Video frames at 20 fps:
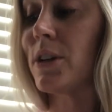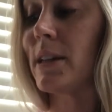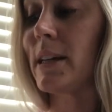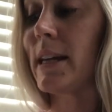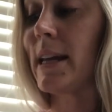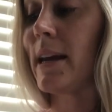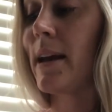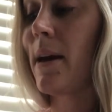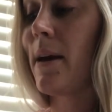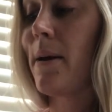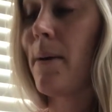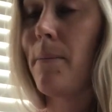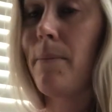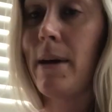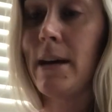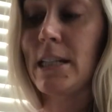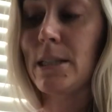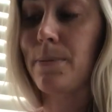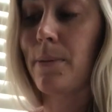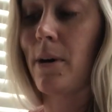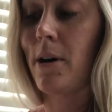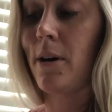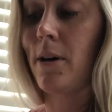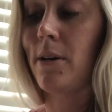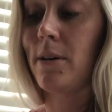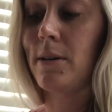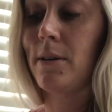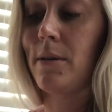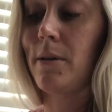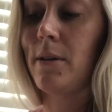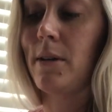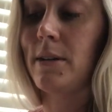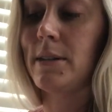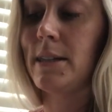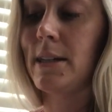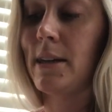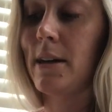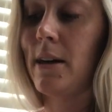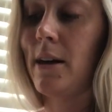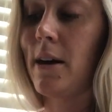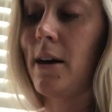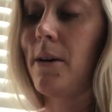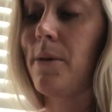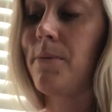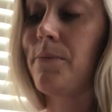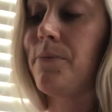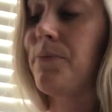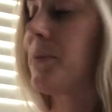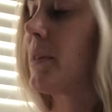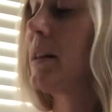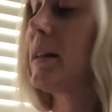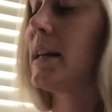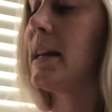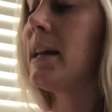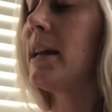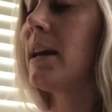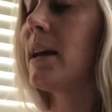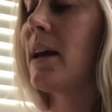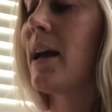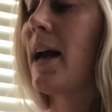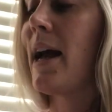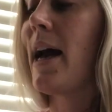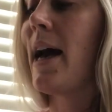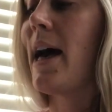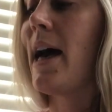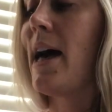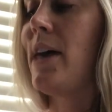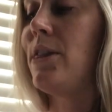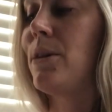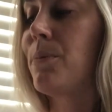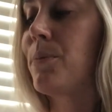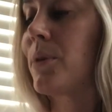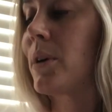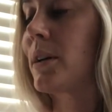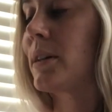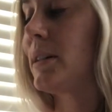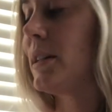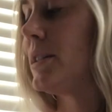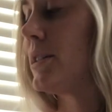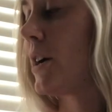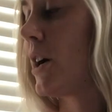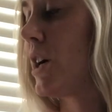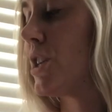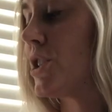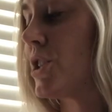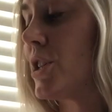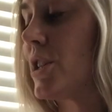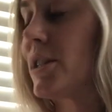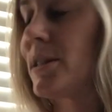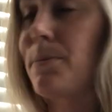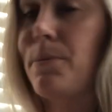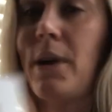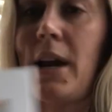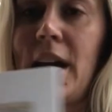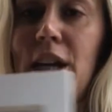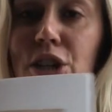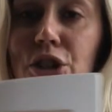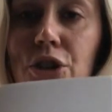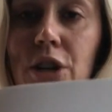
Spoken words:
League Baseball league, and the Brooklyn Dodgers, Branch